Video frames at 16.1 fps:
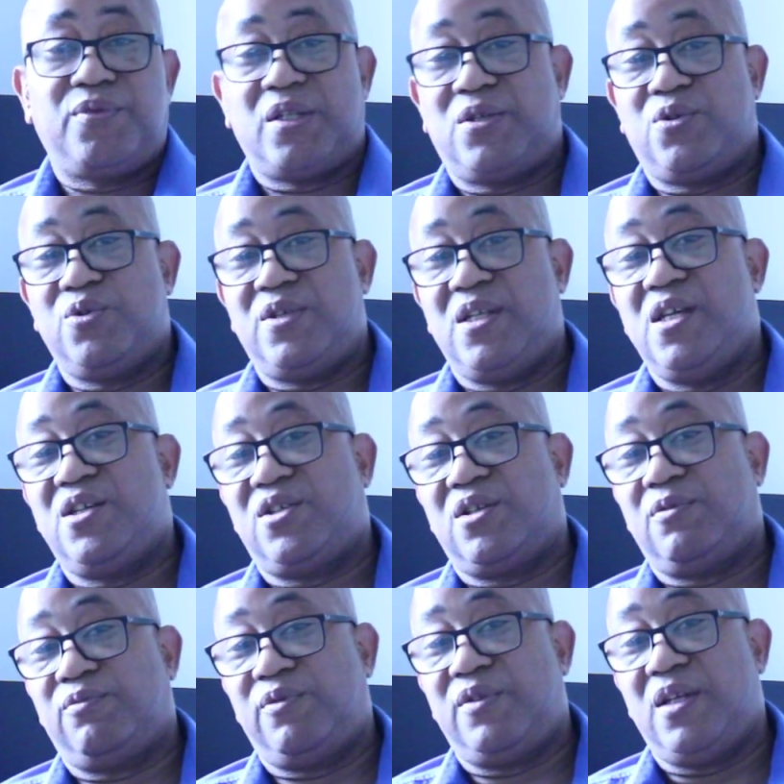
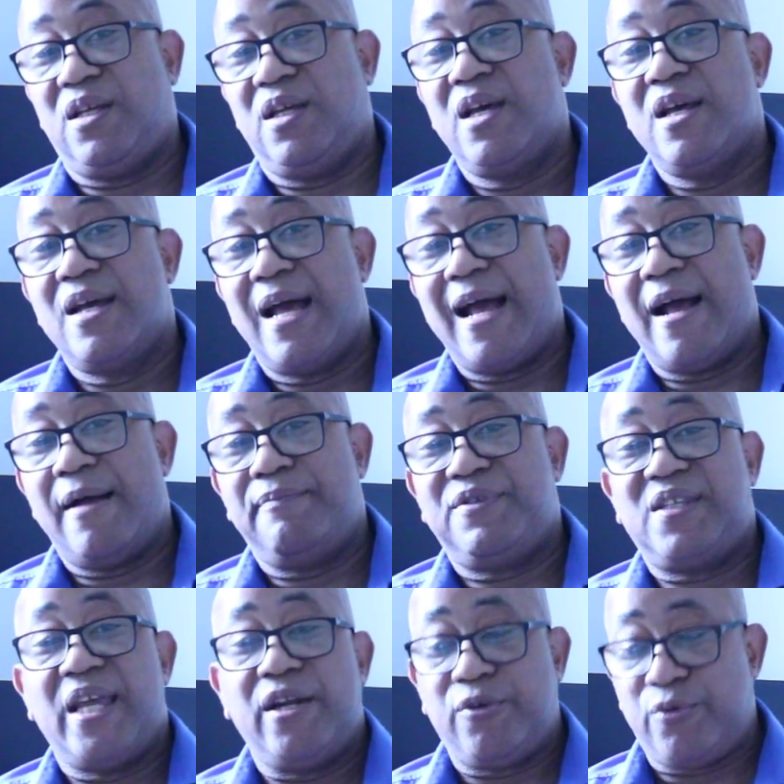association with the um,
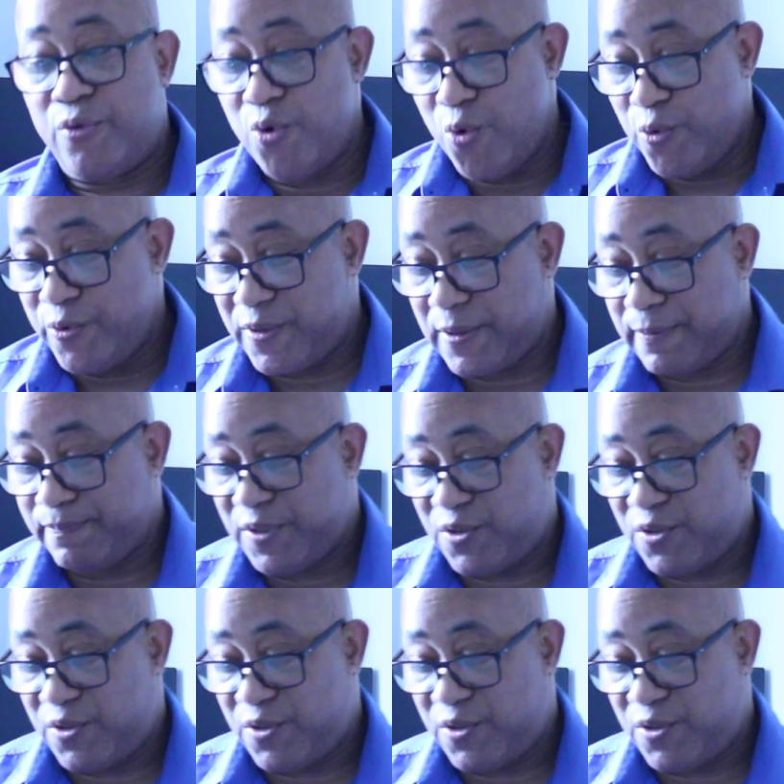Saint Rose.